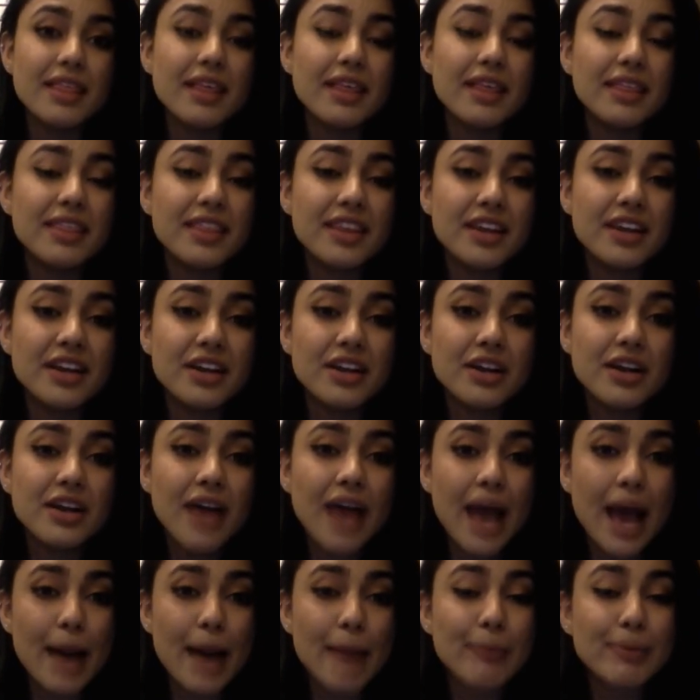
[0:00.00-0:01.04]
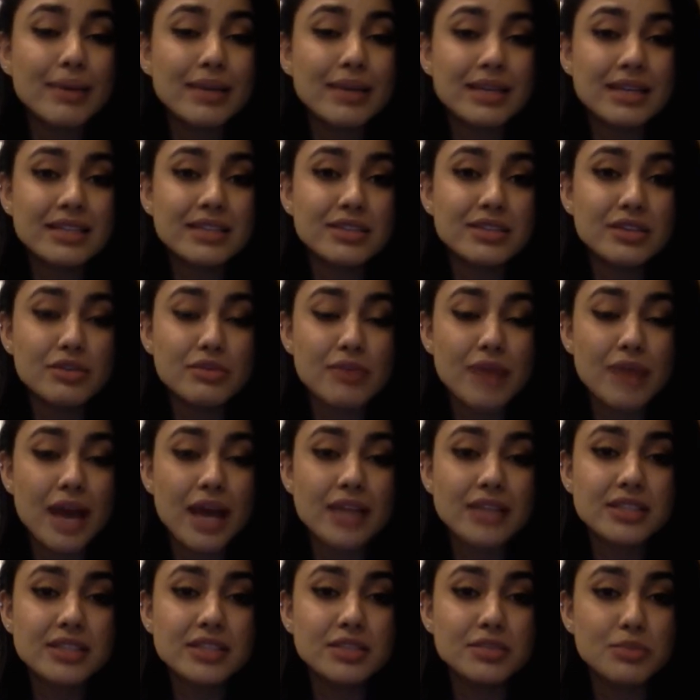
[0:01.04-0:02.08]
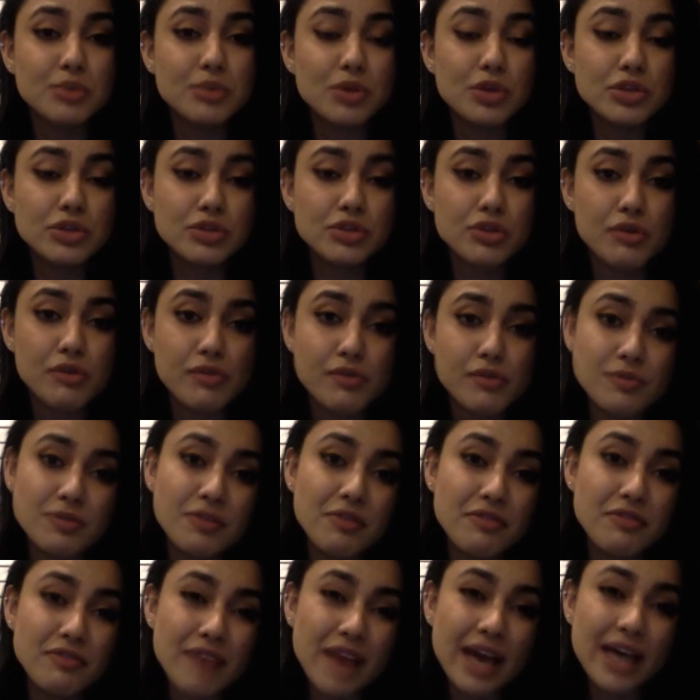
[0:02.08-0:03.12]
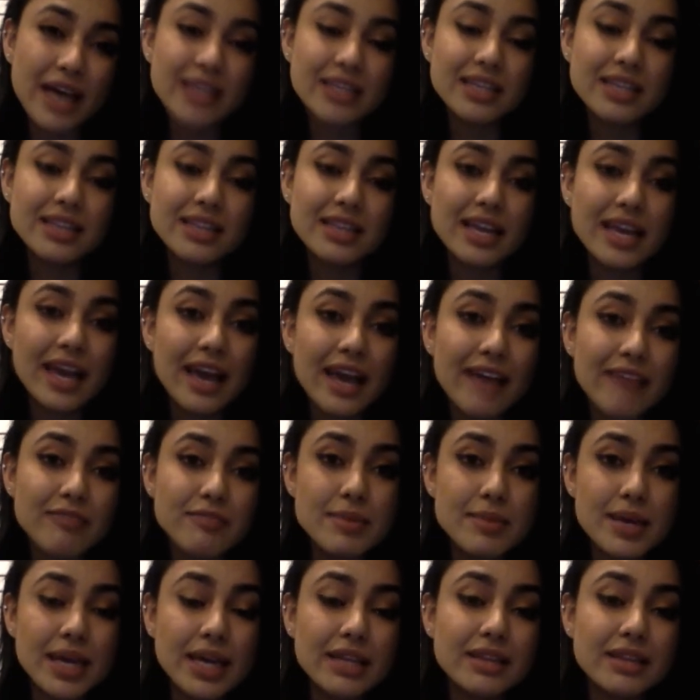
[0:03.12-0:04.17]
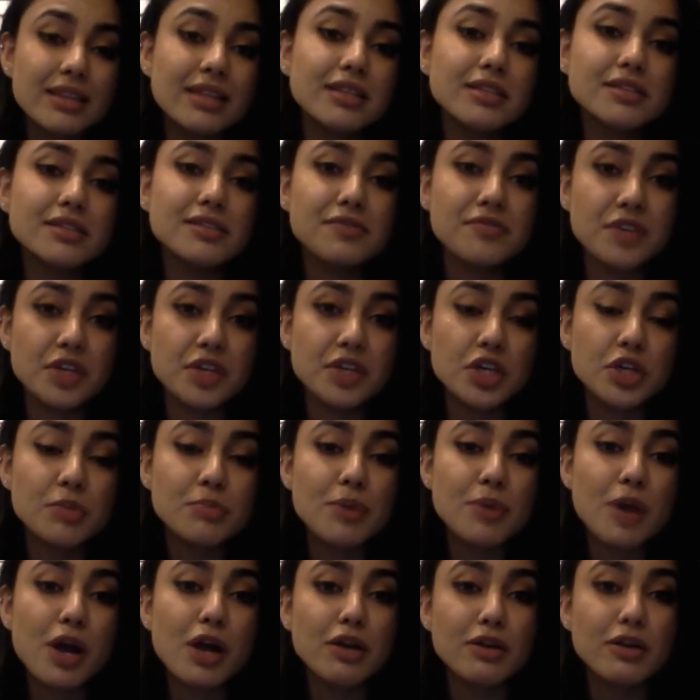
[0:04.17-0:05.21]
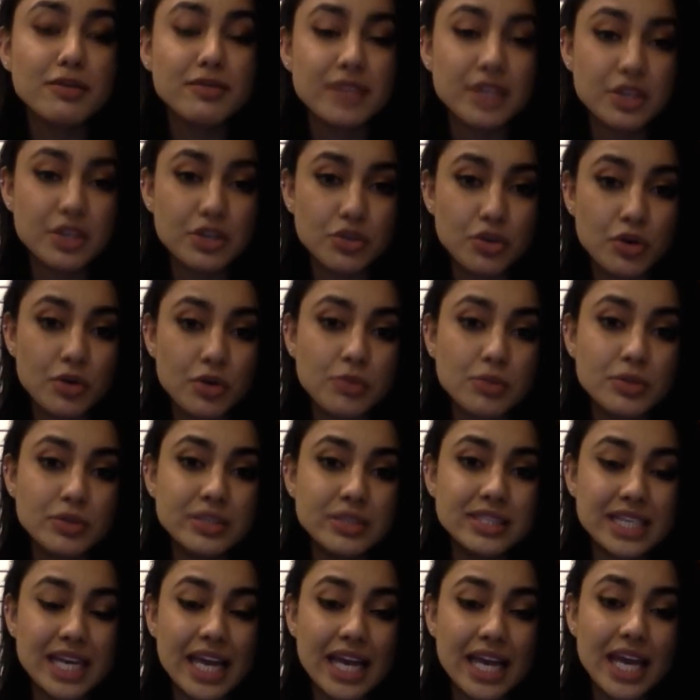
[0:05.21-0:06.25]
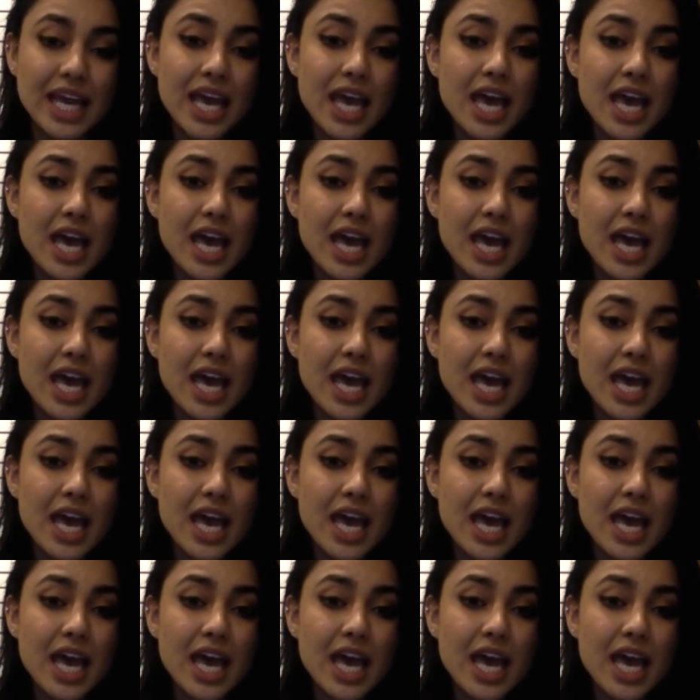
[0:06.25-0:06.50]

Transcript: Their happiness arises more so from the fact that they have made this fear part of their normal day.